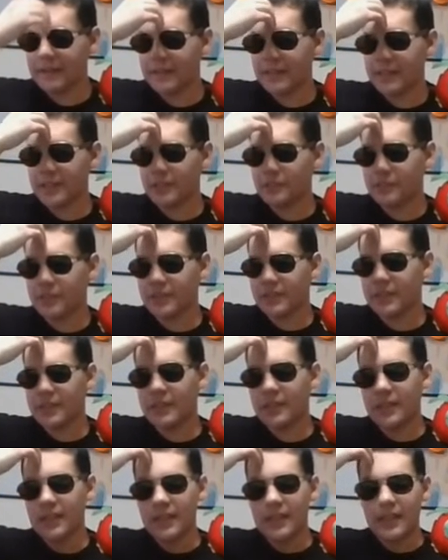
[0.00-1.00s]
Like you wouldn't
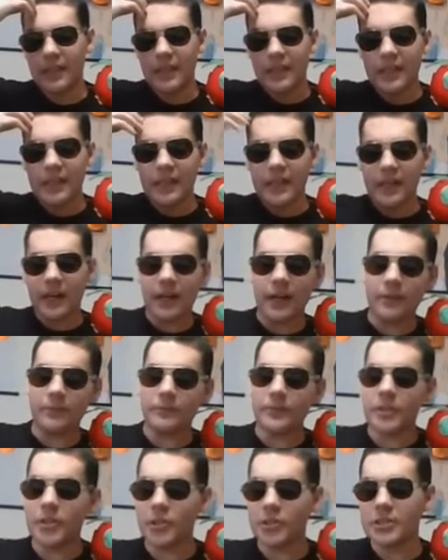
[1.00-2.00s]
come
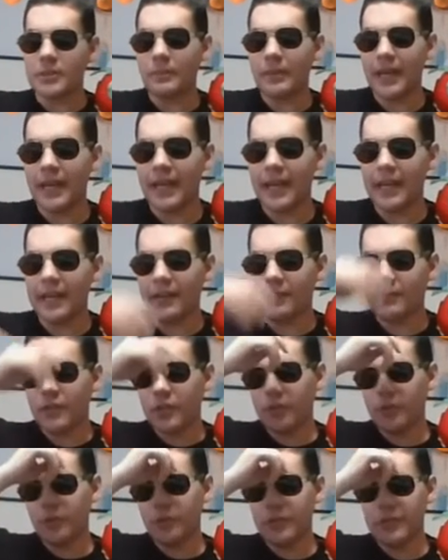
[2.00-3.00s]
to Japan if
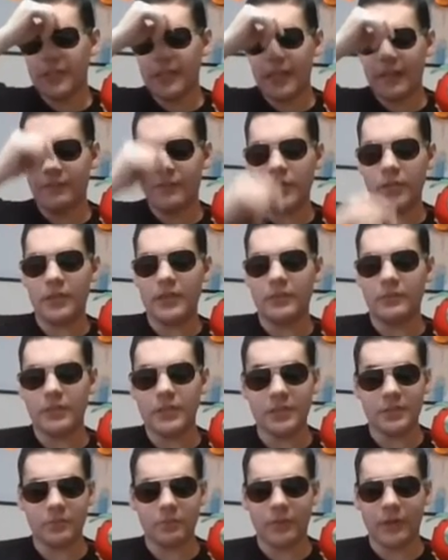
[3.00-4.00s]
you di- if you
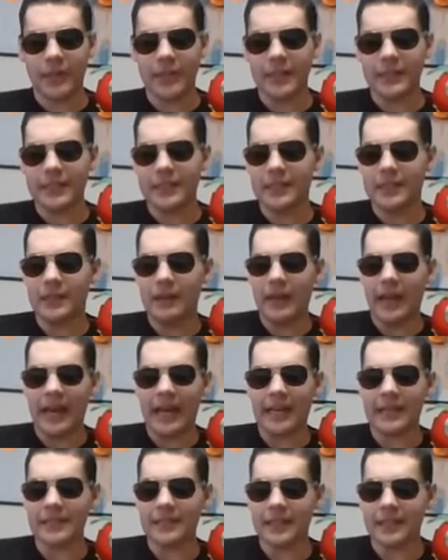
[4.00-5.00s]
just wanted to
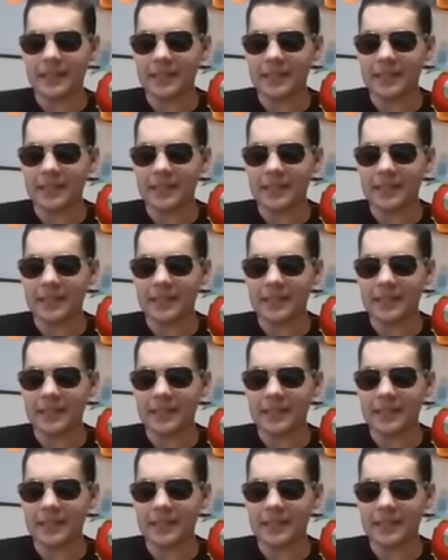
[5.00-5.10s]
act like the